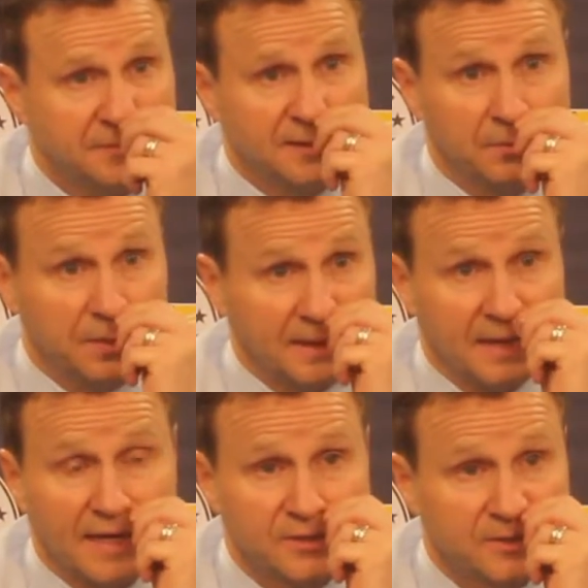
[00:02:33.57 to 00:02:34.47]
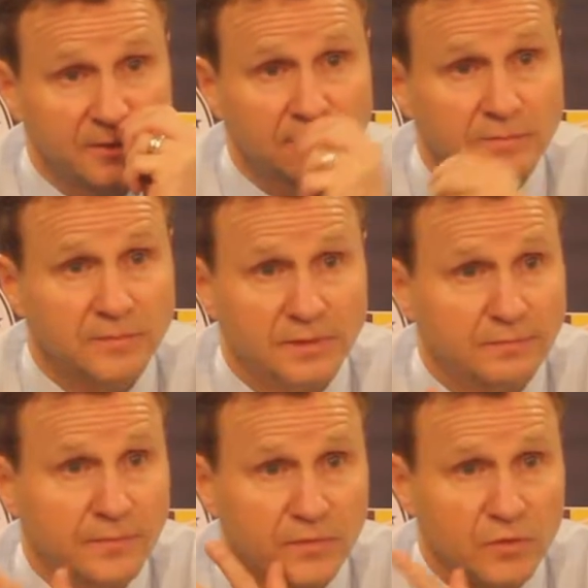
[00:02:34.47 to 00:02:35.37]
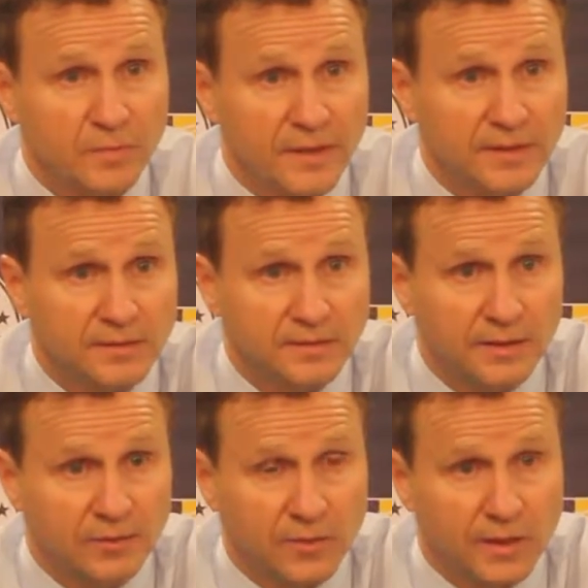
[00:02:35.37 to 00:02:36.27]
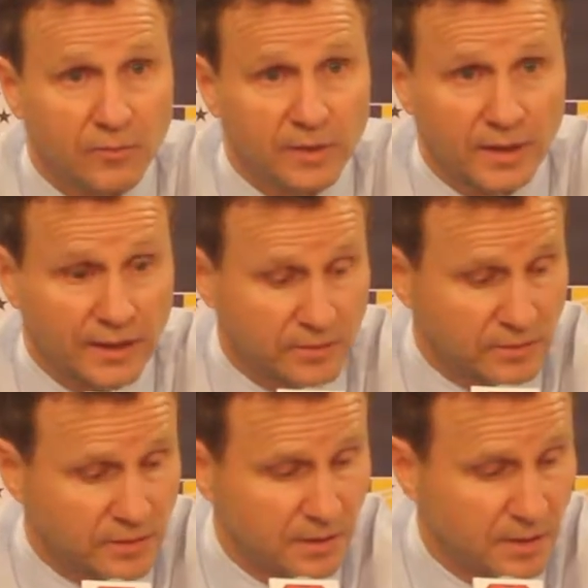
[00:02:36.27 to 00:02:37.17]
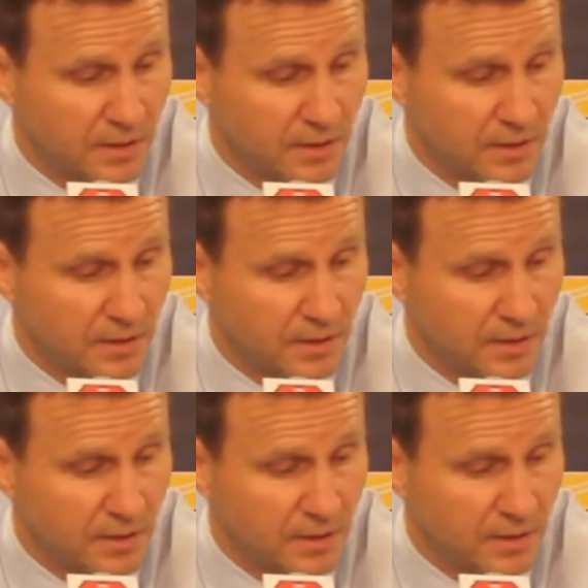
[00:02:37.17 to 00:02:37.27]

He didn't play last year, but a few minutes here and there with the Lakers.